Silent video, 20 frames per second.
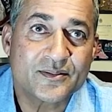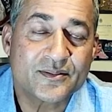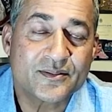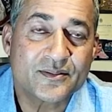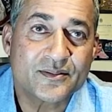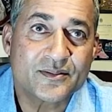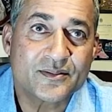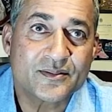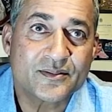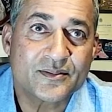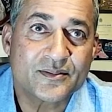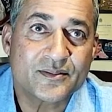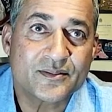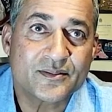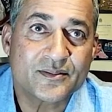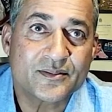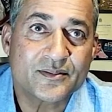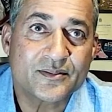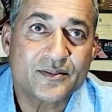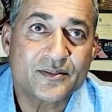
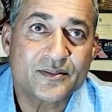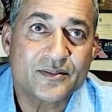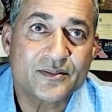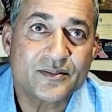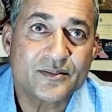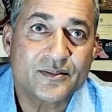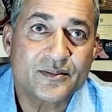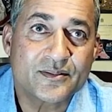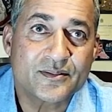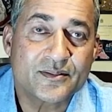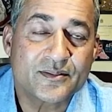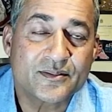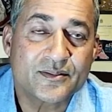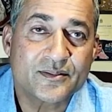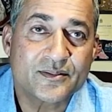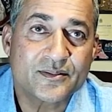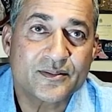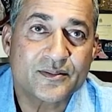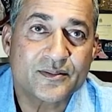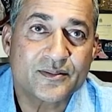
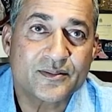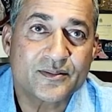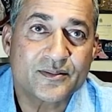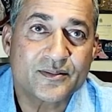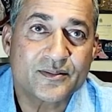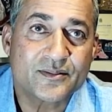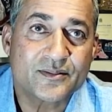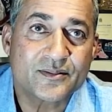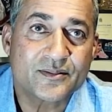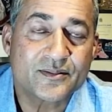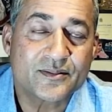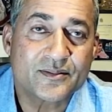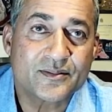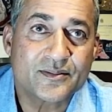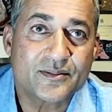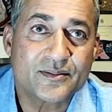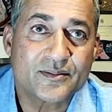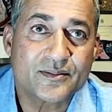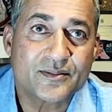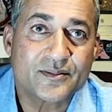
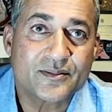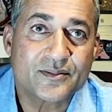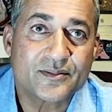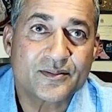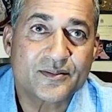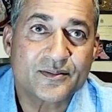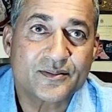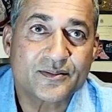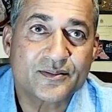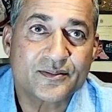[no speech]